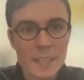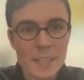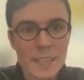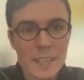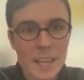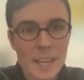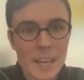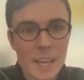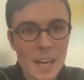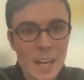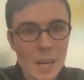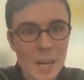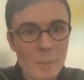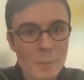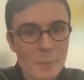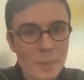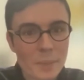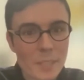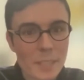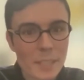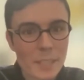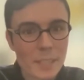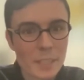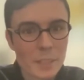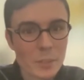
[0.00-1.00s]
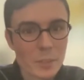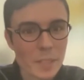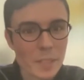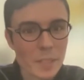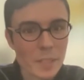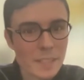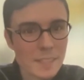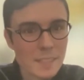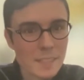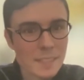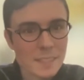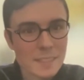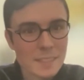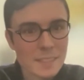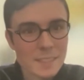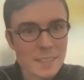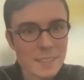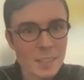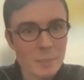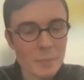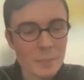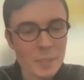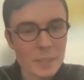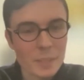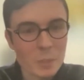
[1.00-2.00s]
Can you guys tell
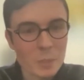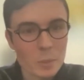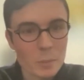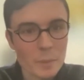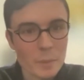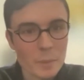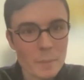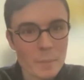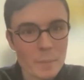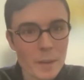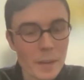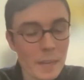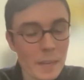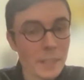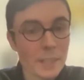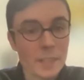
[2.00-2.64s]
me a little bit about,